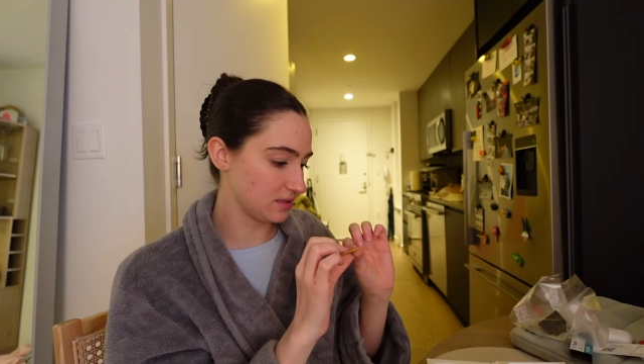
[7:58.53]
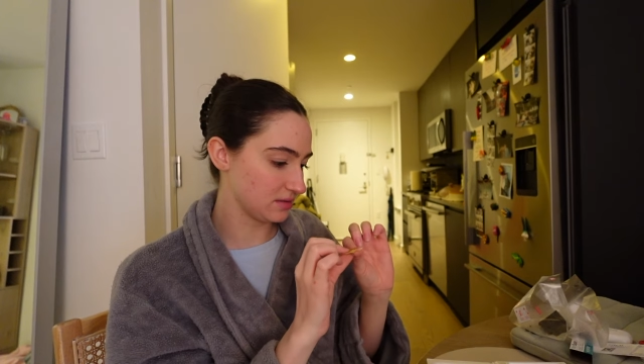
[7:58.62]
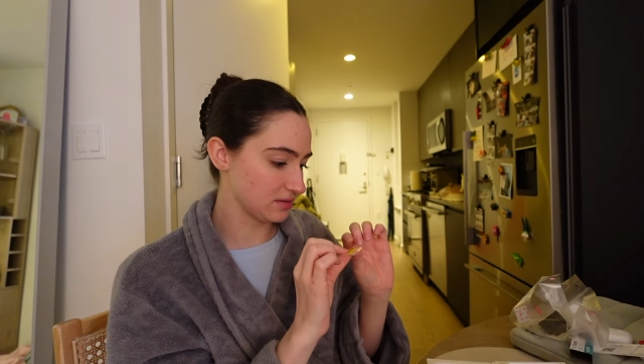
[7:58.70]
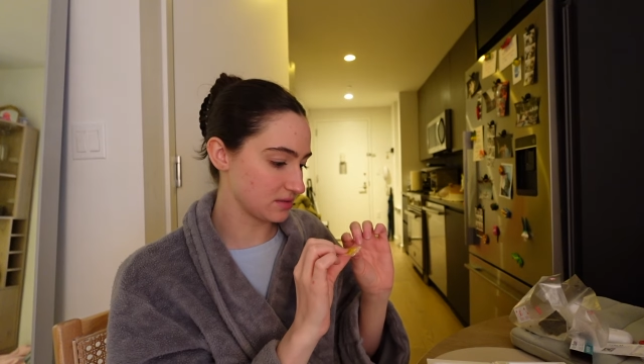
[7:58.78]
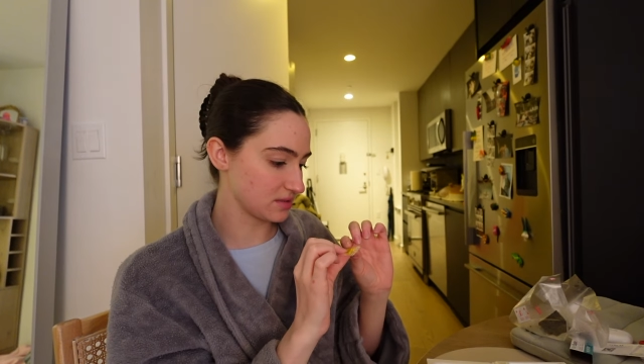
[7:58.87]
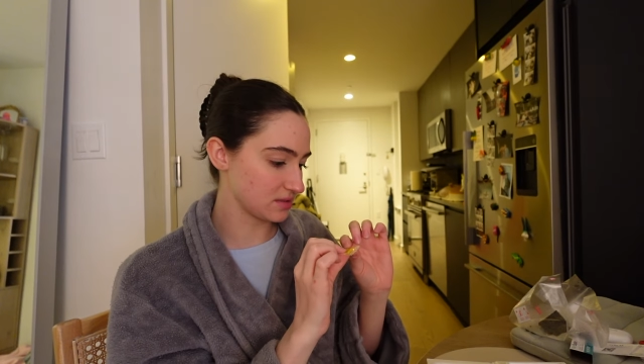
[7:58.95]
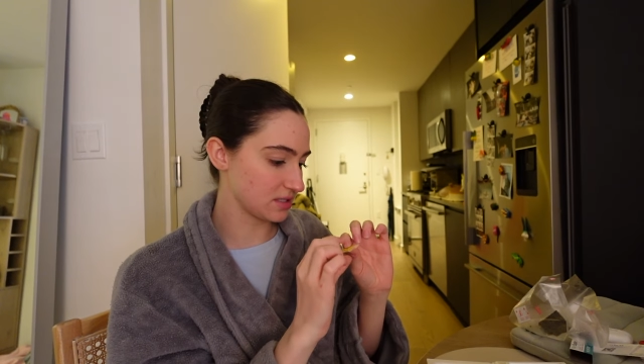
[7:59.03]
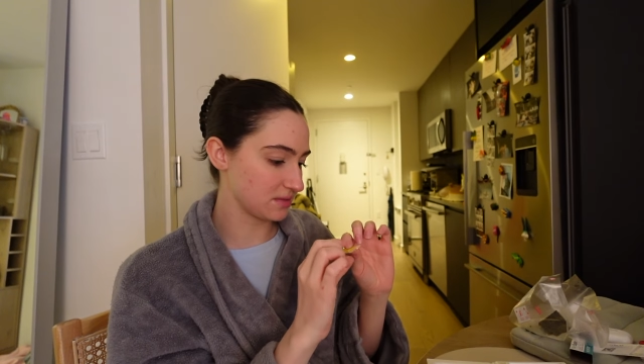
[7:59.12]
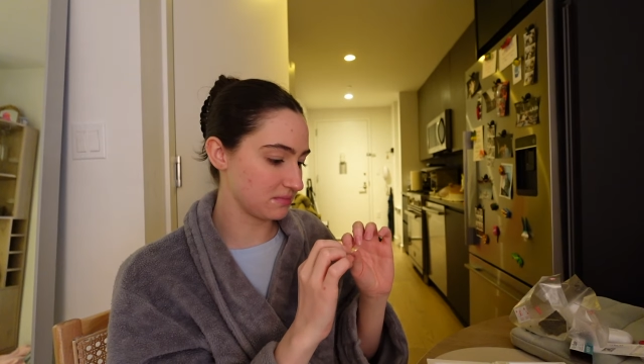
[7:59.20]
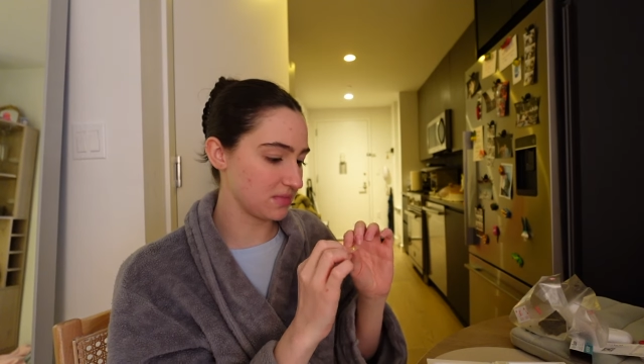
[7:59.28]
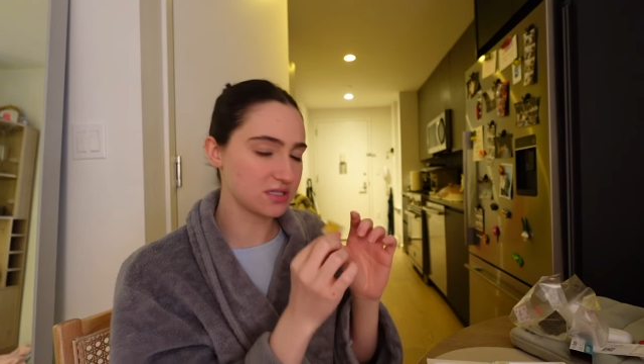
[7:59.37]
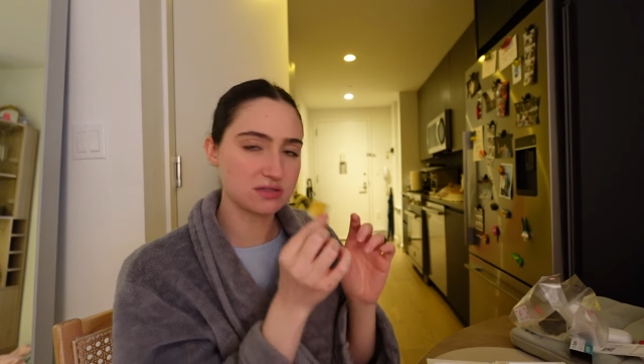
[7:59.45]
oh, this looks
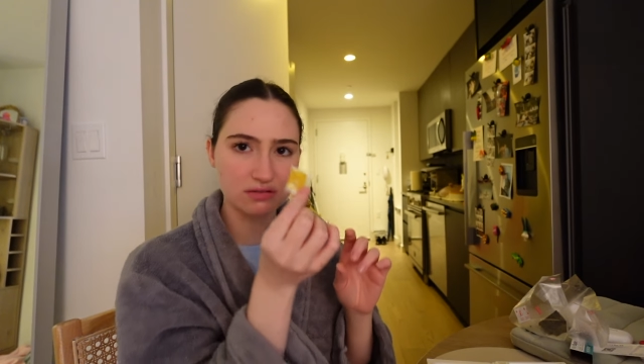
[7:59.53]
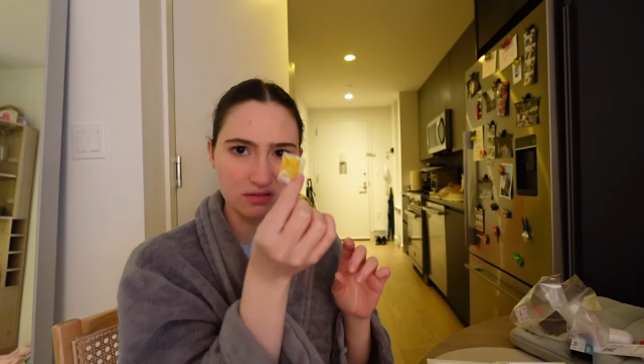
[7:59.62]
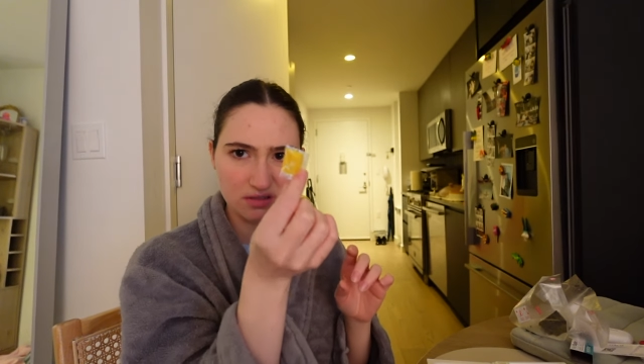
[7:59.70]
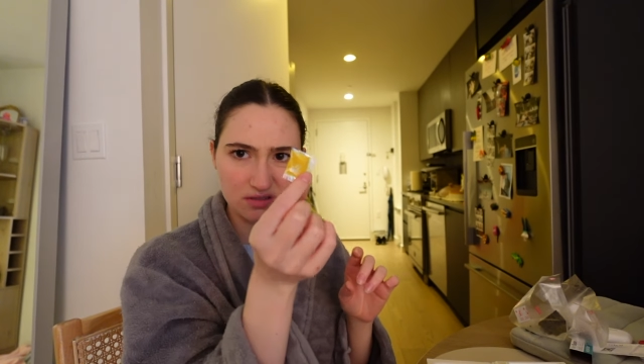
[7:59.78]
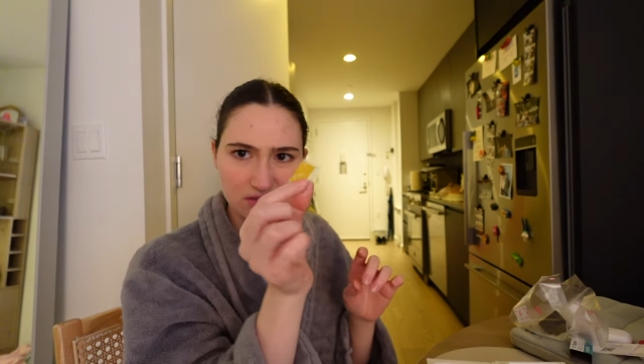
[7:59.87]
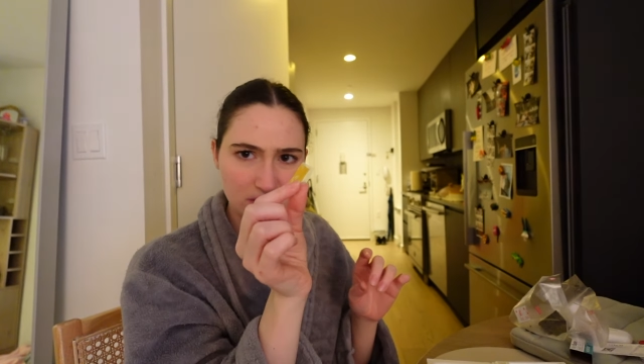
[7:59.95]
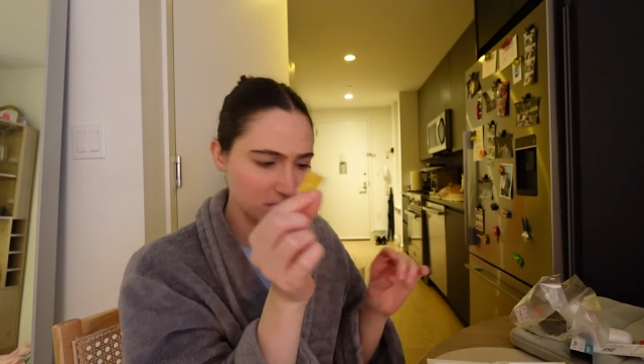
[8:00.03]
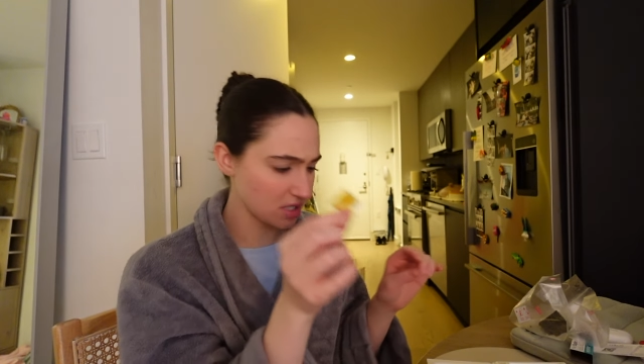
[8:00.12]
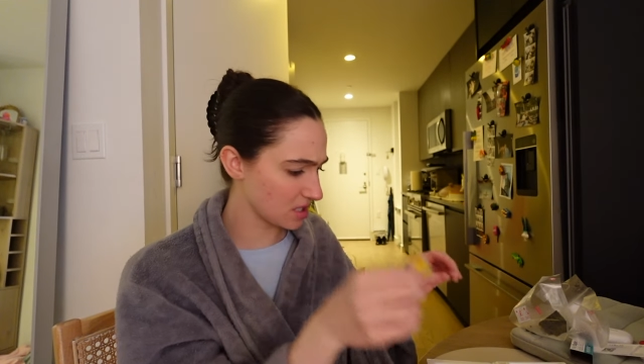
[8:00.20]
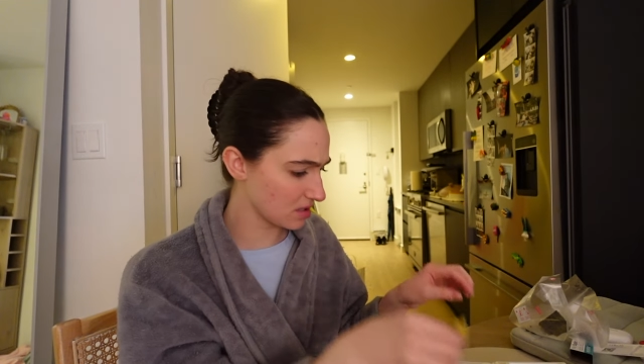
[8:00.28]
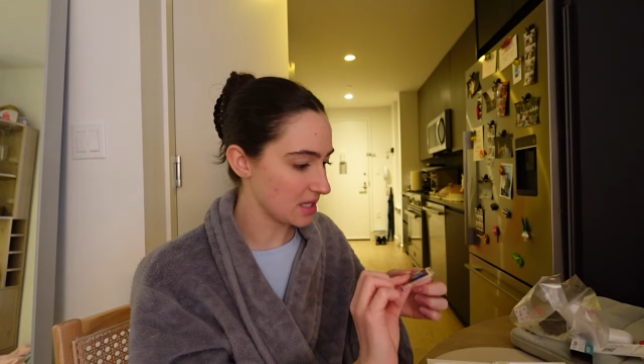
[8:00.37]
like mustard or something.